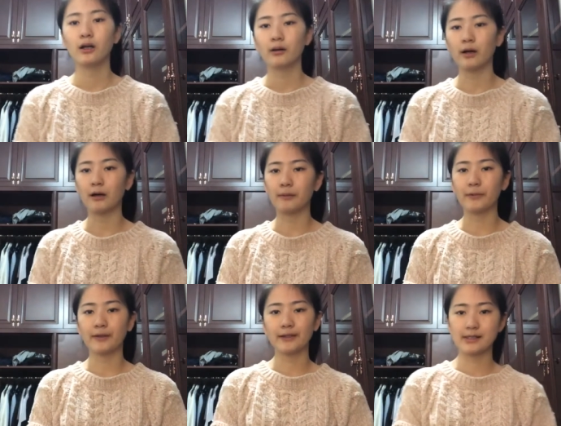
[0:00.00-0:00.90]

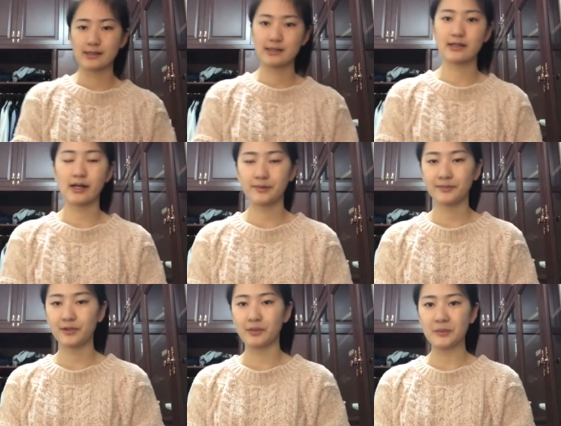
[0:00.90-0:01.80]
but it's time
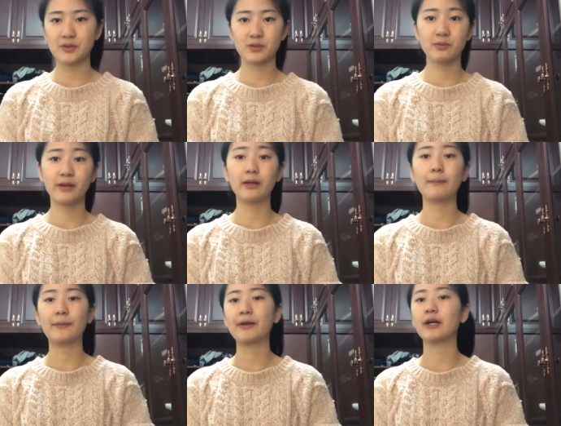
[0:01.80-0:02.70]
consuming
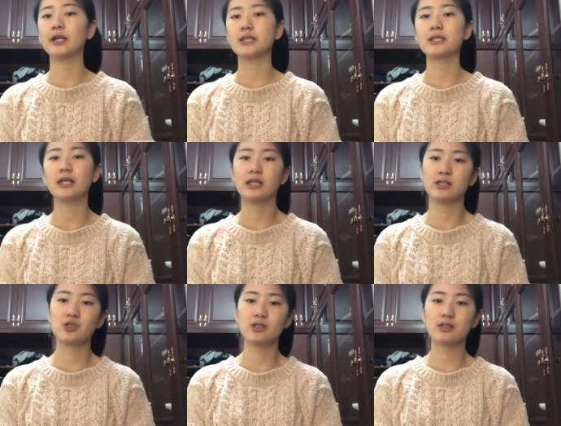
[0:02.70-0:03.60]
because it
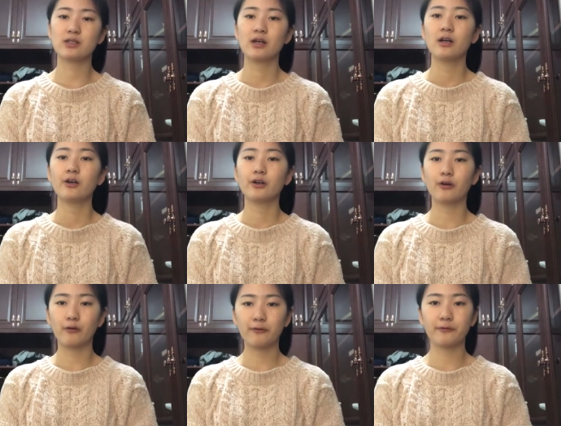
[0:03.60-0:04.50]
just
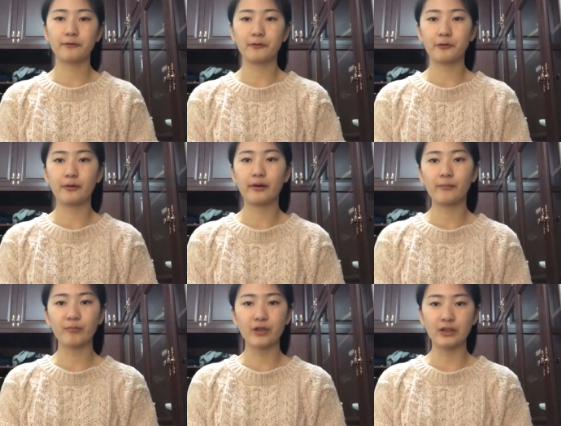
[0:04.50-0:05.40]
go through
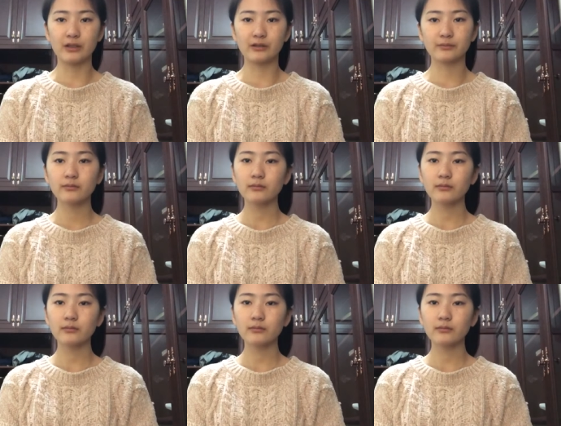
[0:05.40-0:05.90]
the